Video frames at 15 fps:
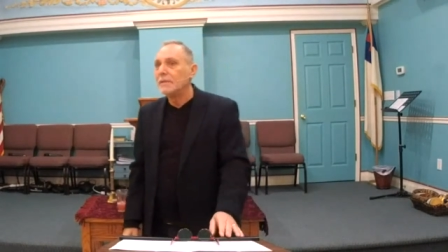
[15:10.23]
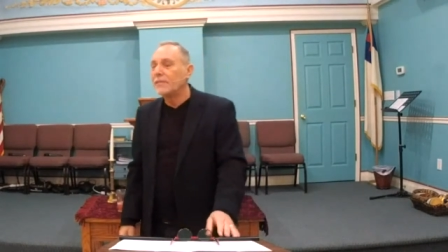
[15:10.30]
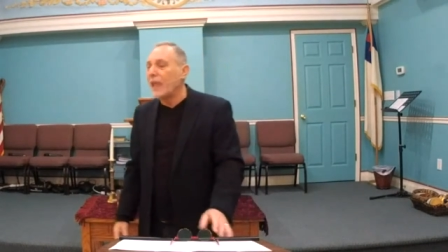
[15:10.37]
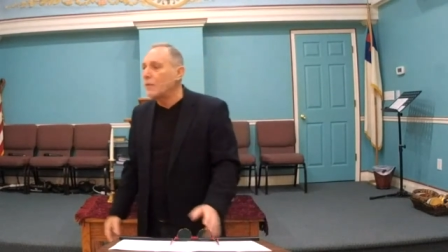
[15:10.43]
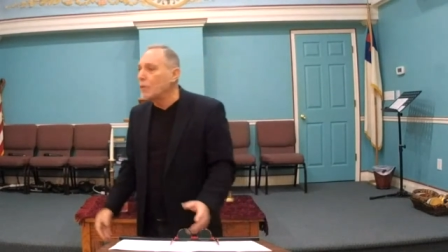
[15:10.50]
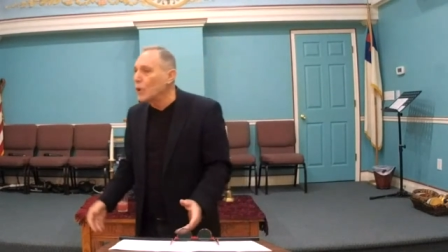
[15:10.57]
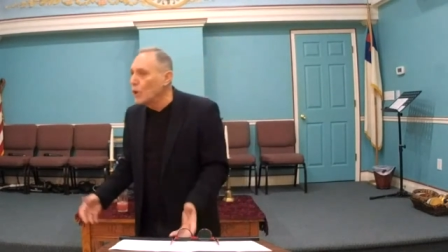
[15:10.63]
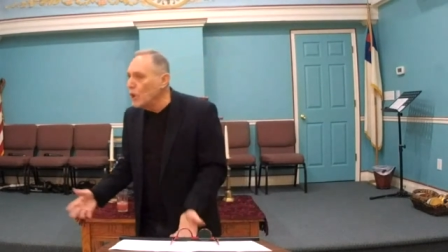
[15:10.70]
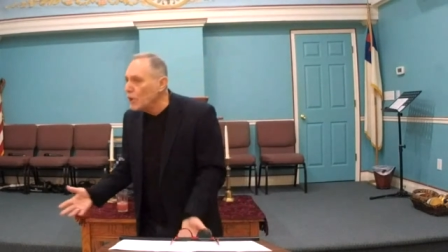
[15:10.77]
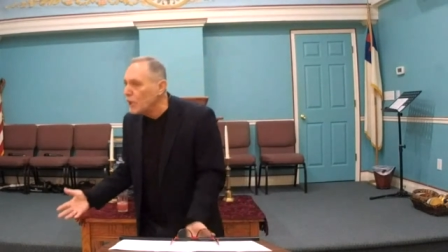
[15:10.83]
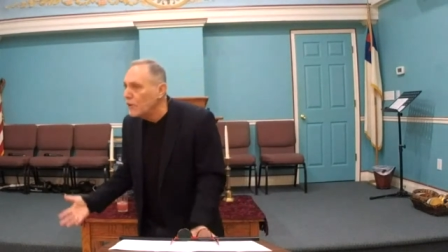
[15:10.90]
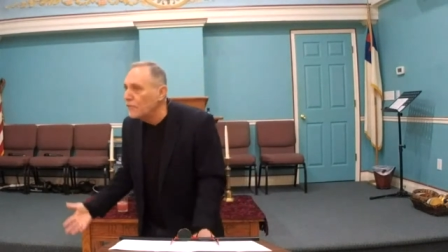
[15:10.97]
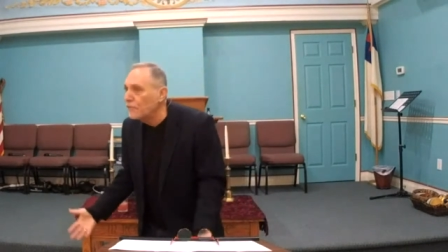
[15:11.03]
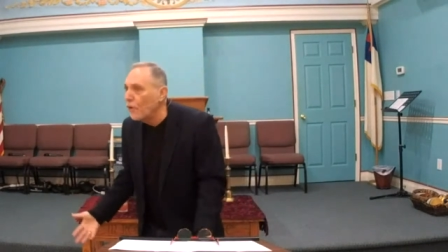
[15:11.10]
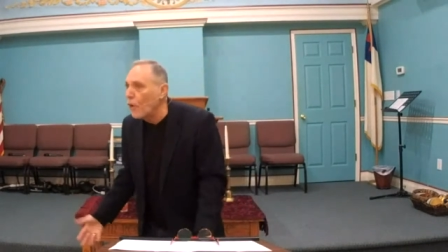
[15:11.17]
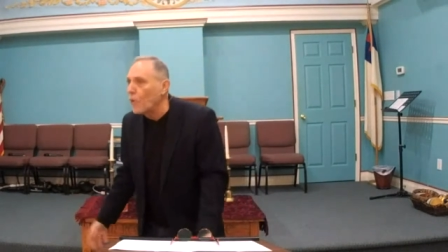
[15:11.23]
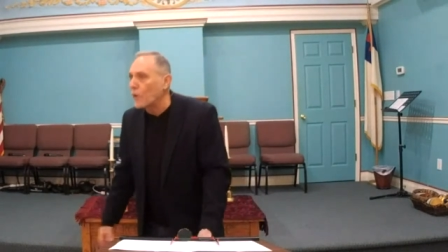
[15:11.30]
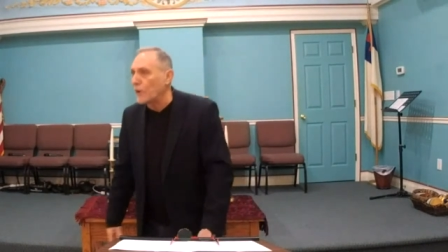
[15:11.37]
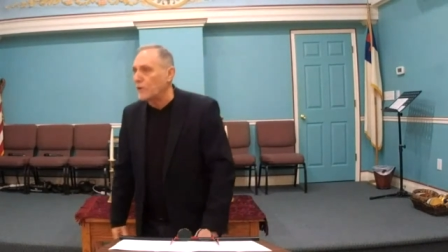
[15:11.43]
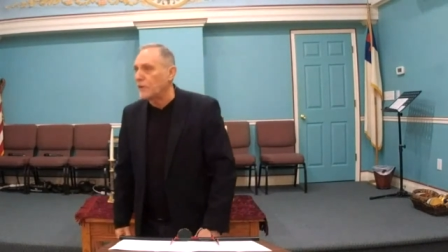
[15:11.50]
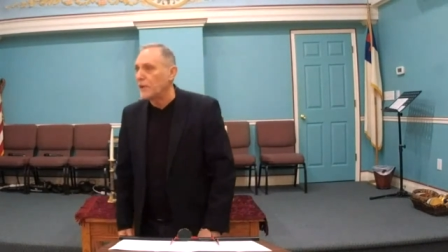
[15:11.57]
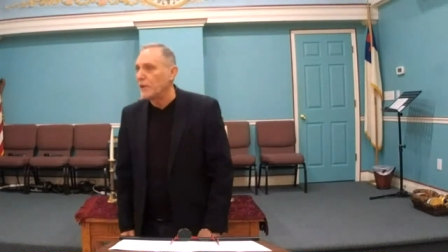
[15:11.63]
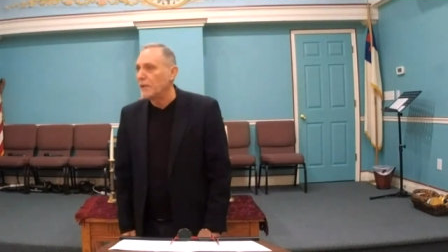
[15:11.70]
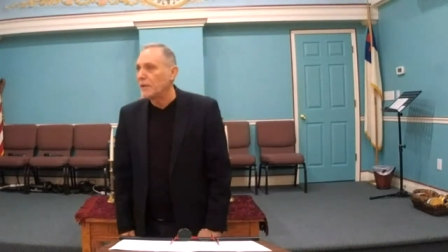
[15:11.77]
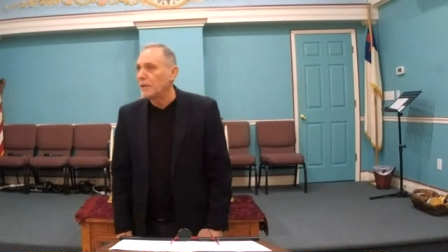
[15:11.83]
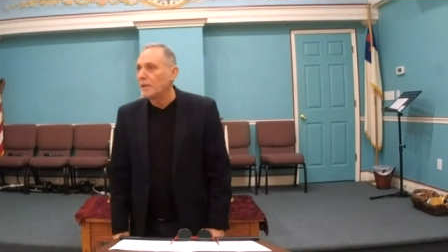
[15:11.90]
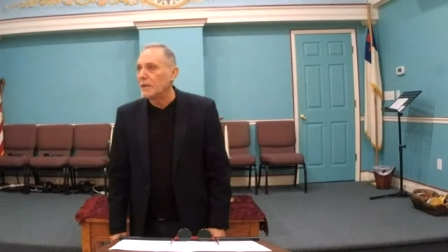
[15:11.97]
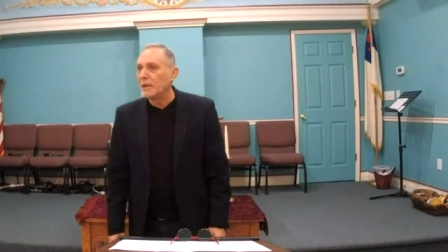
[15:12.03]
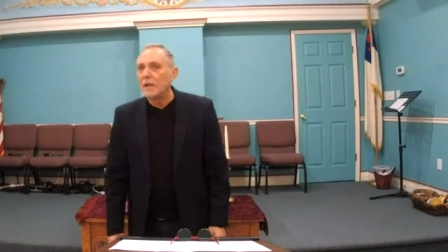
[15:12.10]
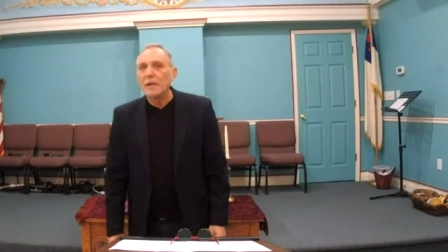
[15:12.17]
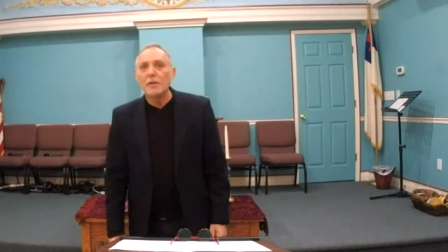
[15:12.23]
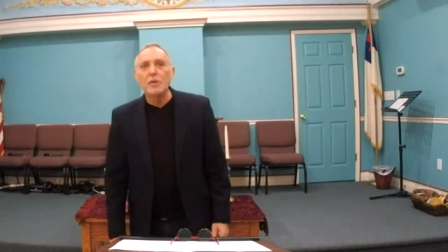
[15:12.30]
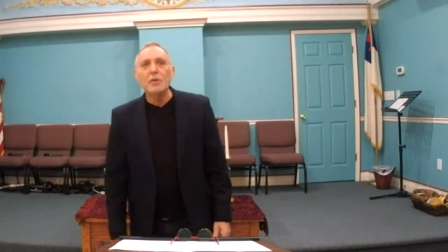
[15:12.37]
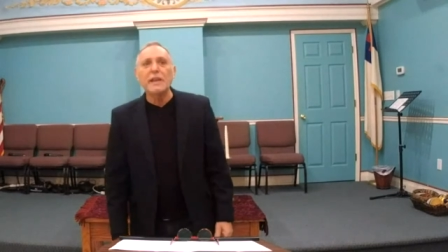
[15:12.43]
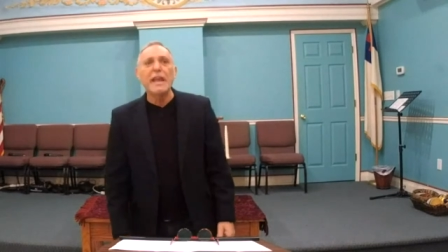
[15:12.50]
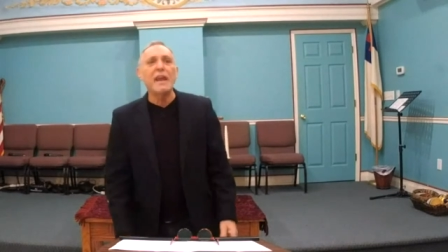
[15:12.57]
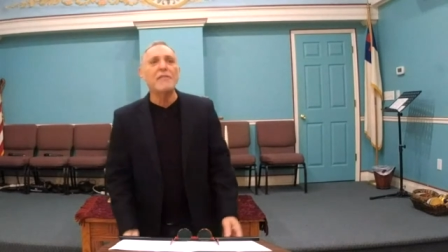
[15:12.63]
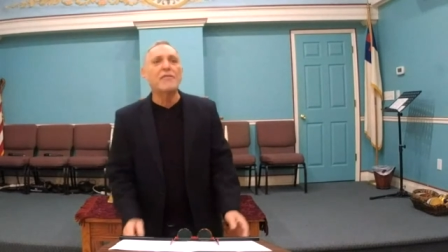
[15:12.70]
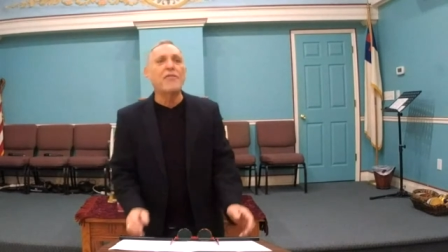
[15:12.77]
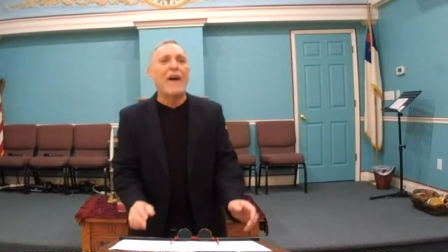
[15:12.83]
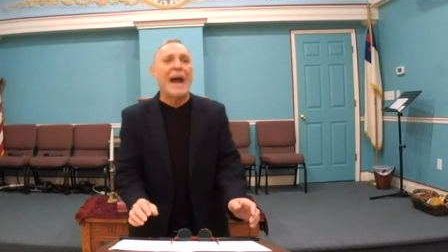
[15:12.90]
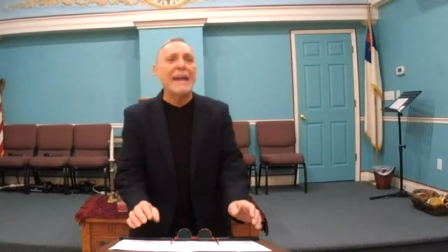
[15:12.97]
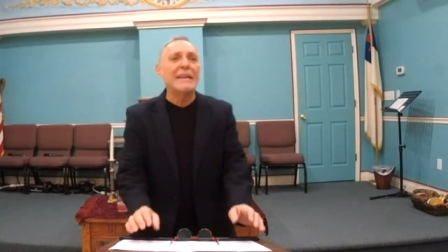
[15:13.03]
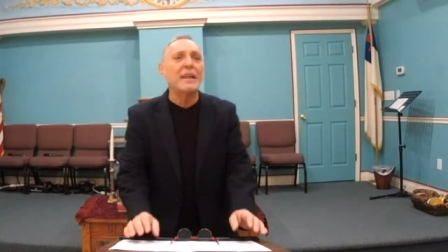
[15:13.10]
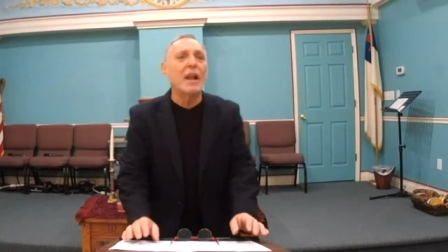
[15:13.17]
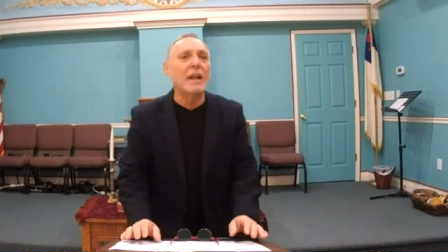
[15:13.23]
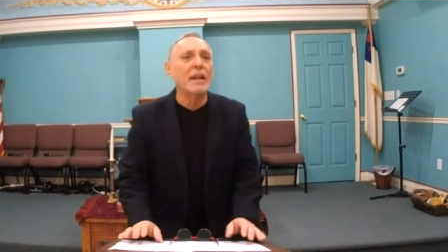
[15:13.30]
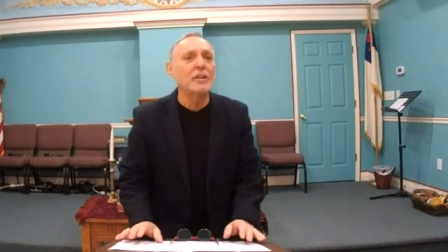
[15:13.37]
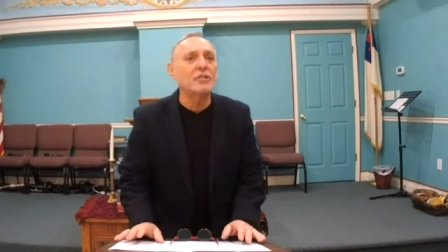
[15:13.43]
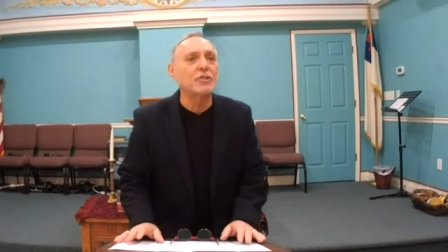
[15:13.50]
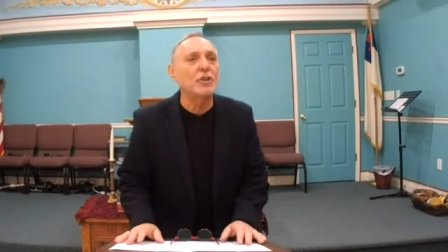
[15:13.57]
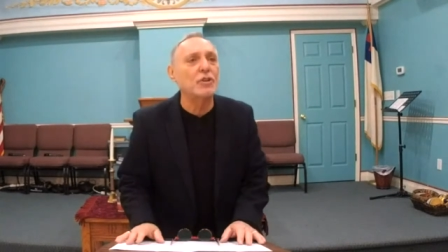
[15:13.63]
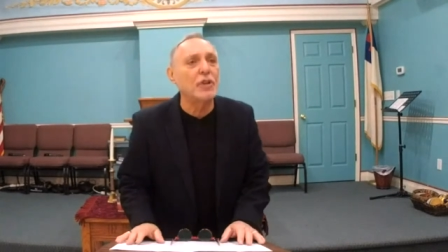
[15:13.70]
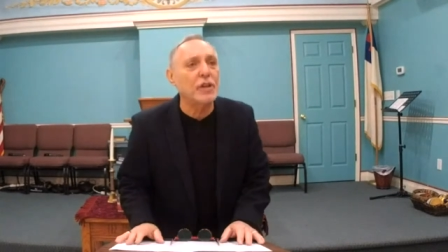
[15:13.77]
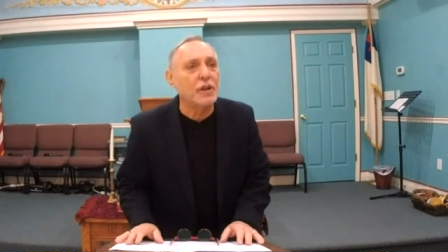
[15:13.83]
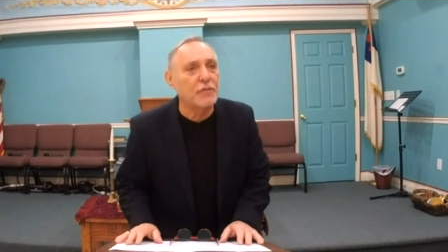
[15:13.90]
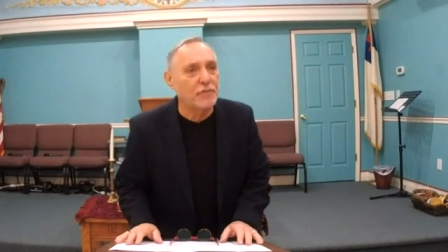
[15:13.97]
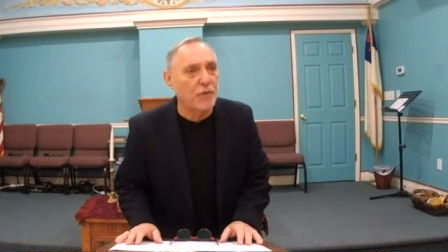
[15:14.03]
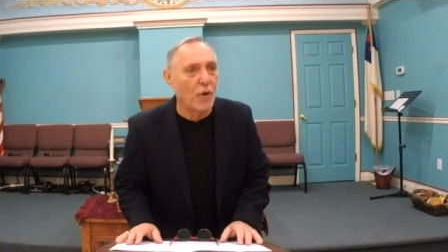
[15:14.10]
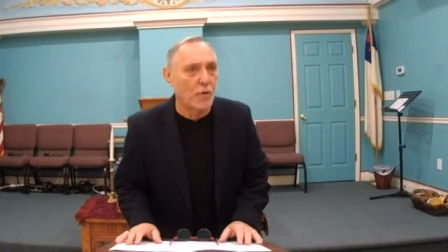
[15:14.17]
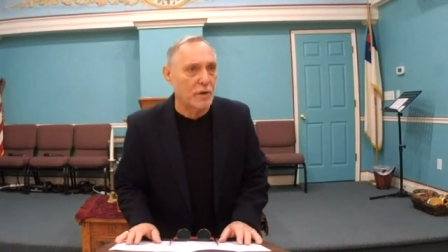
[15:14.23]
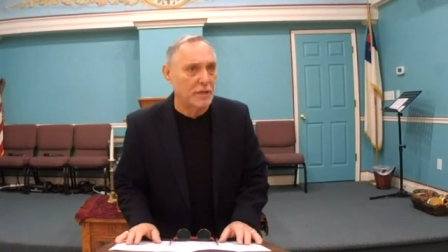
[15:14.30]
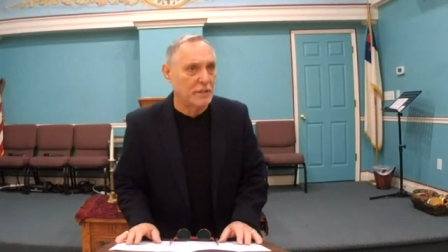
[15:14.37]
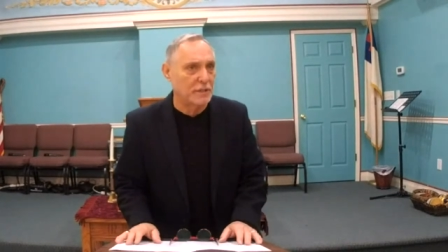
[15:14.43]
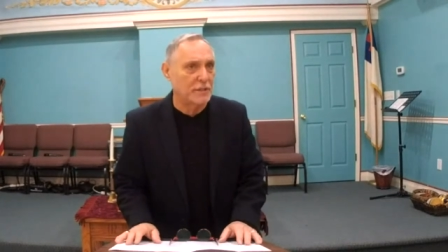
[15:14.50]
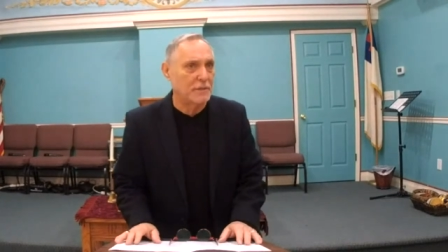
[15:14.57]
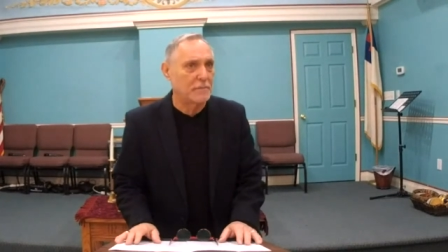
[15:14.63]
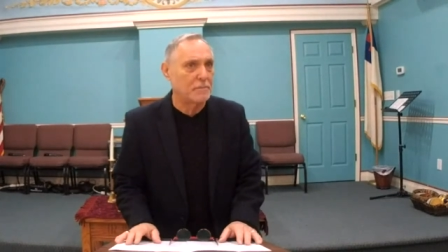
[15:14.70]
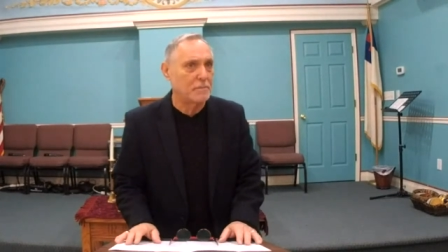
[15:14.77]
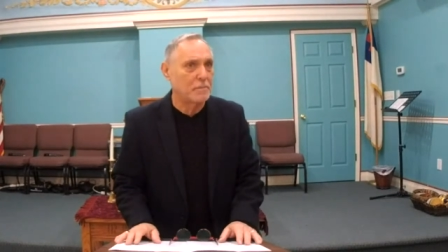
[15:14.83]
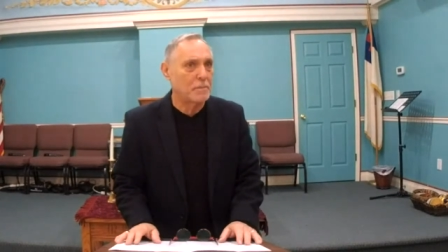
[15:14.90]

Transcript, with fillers: They were looking for it. You can't find it unless you're looking for it.